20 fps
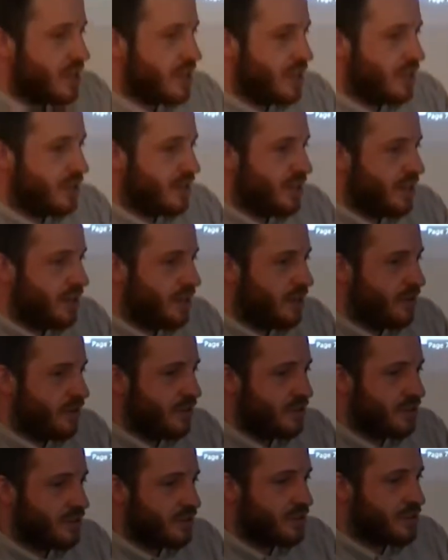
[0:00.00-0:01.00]
and then
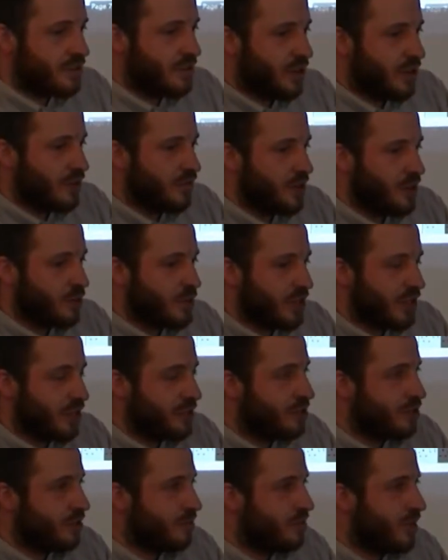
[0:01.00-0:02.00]
started
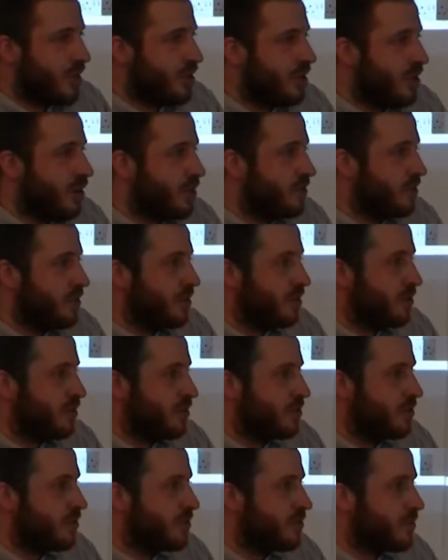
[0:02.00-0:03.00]
fabrication on Monday
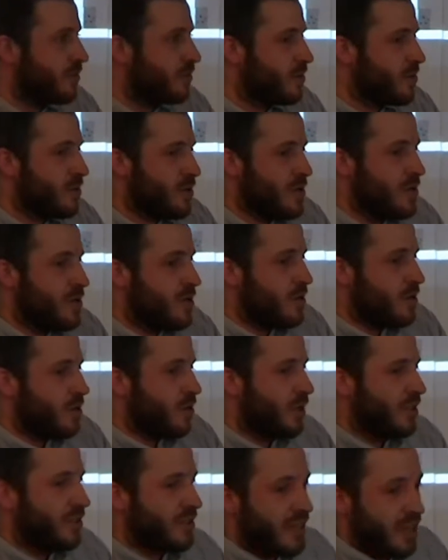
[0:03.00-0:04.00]
afternoon.
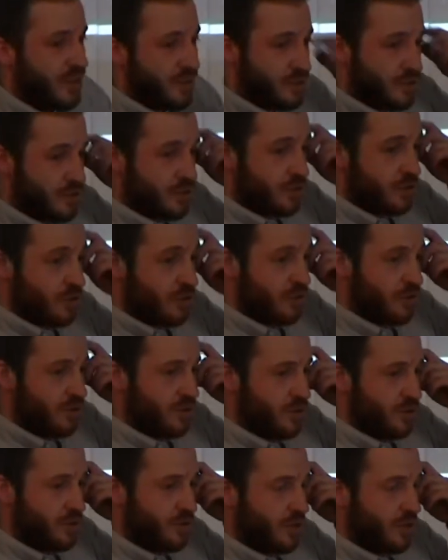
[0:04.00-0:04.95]
Went down to